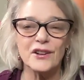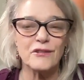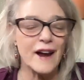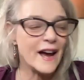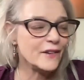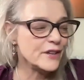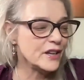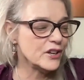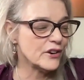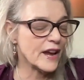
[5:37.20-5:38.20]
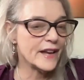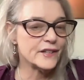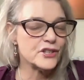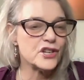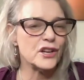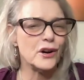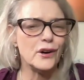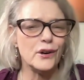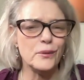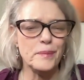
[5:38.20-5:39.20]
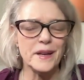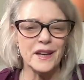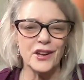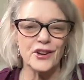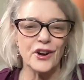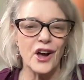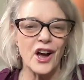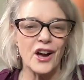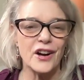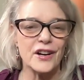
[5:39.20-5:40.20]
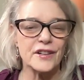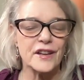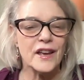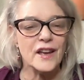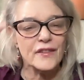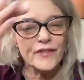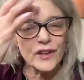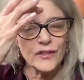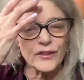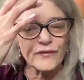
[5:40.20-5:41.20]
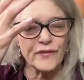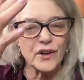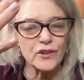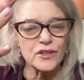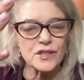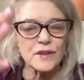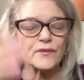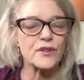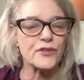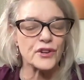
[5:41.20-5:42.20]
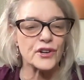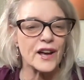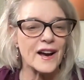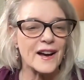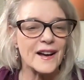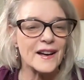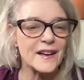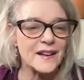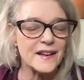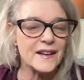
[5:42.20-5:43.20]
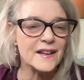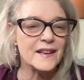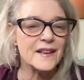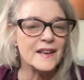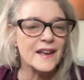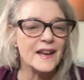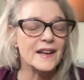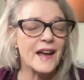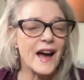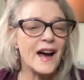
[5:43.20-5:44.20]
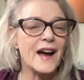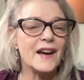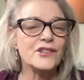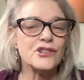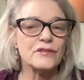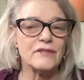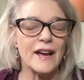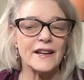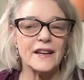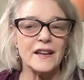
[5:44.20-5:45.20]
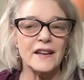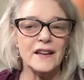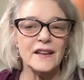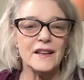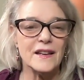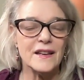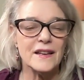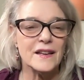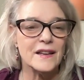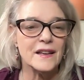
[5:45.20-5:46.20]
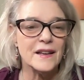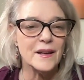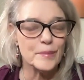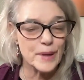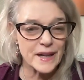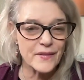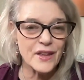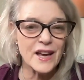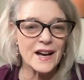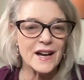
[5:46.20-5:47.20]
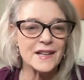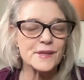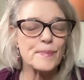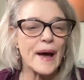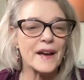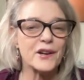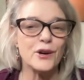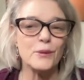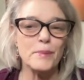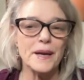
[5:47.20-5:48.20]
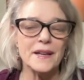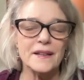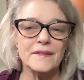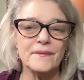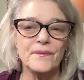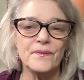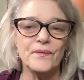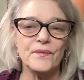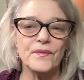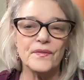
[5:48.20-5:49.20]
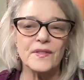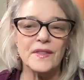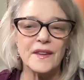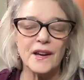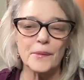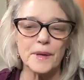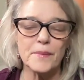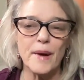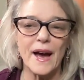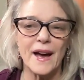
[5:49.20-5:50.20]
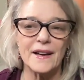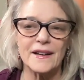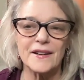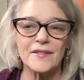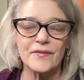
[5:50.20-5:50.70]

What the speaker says: grounding your energy, opening your heart. Feel the focus of the third eye. And as you're ready, blinking the eyes back open, coming back.